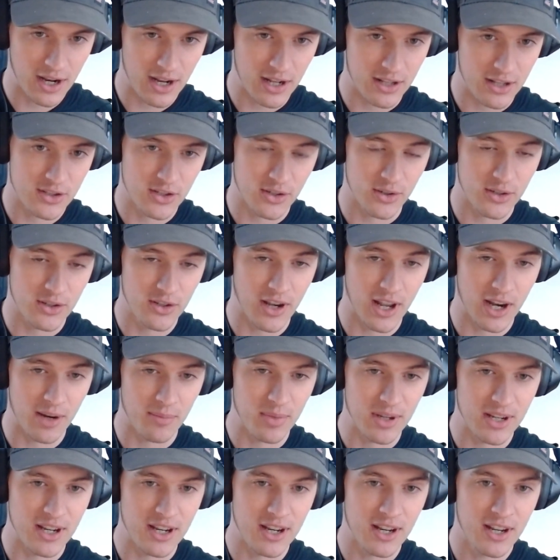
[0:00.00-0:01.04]
And so you got to
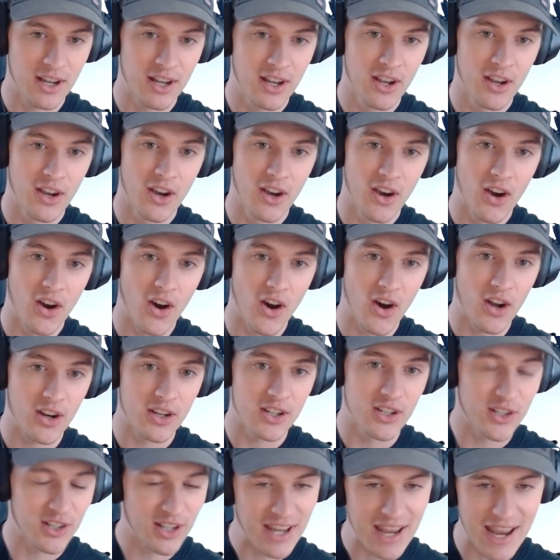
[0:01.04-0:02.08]
be on
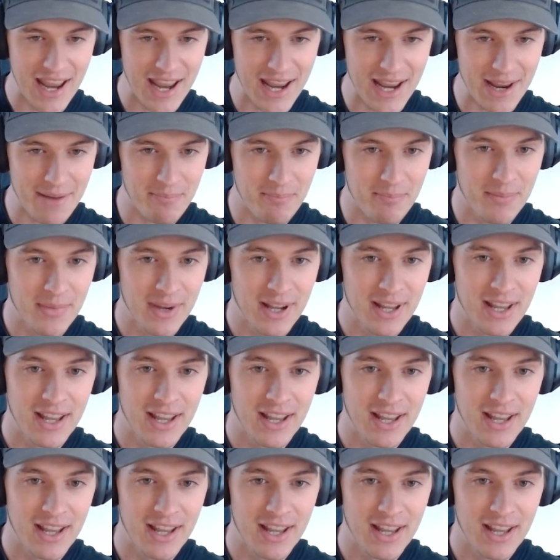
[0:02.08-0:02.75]
your game.